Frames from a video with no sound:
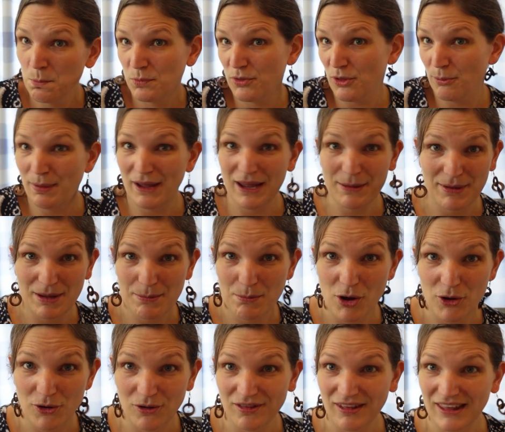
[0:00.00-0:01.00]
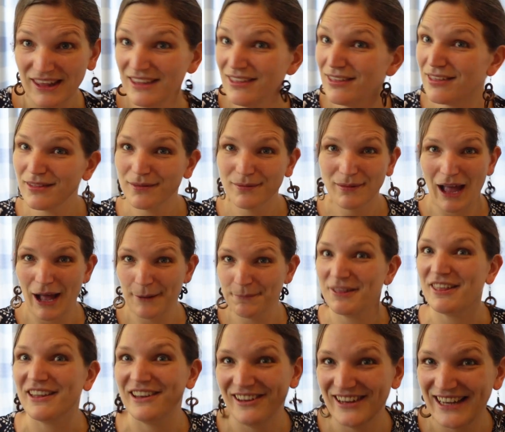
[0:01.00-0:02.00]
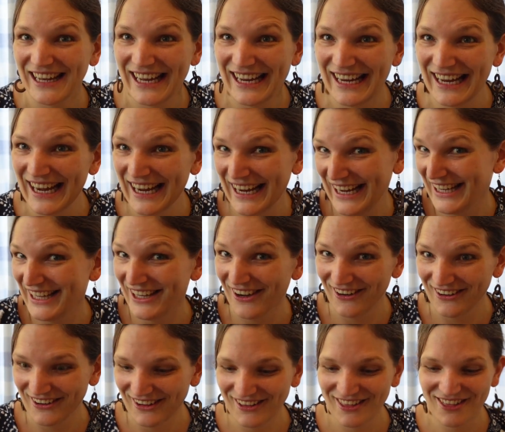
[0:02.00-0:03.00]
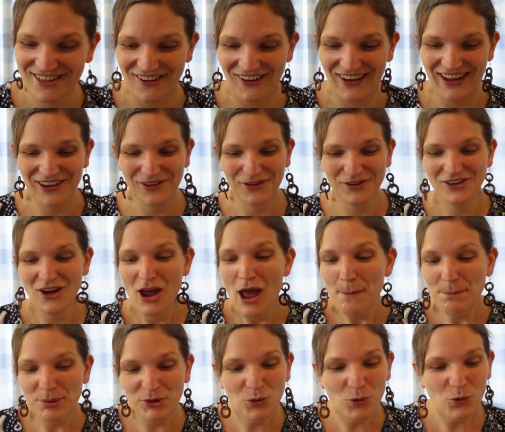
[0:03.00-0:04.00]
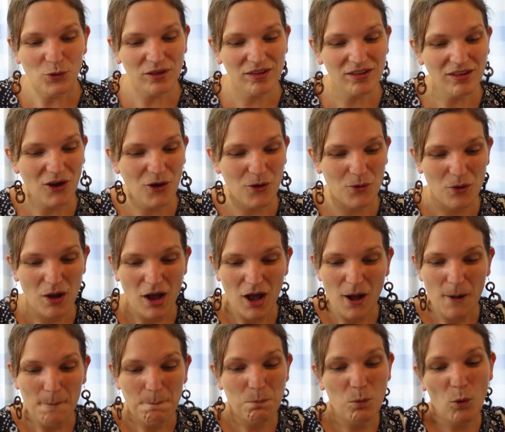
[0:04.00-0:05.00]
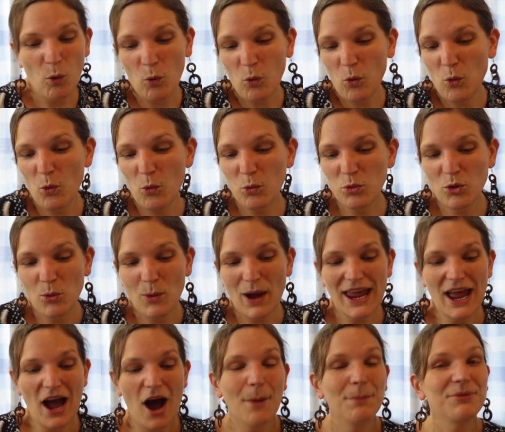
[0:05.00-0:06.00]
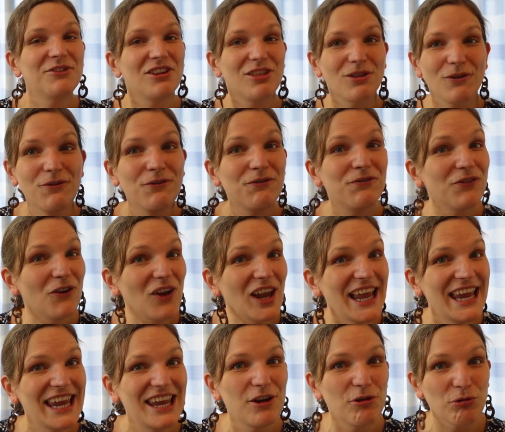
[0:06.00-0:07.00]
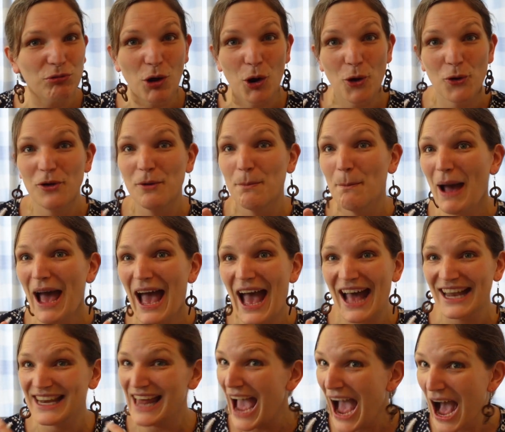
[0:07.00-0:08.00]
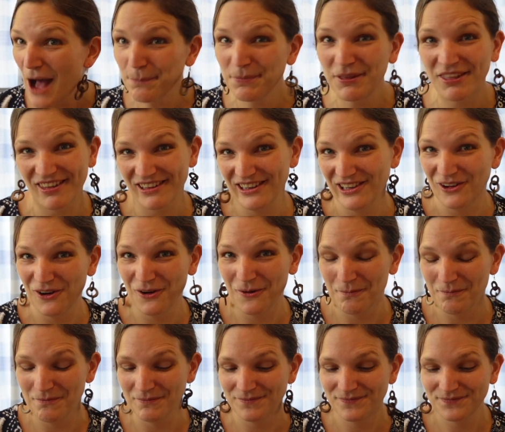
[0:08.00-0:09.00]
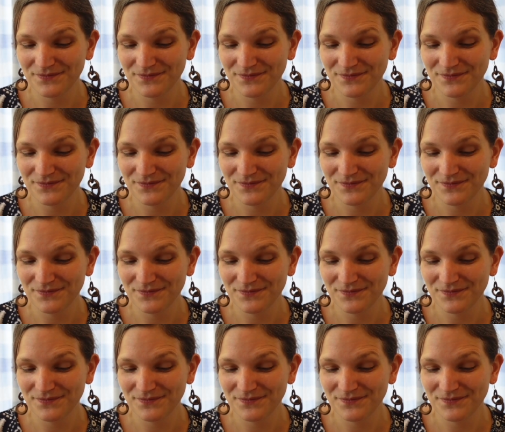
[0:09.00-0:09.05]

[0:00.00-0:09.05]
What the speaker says: the baby Moses, absolutely a young child, but also all the way up to the fully grown man, Absalom.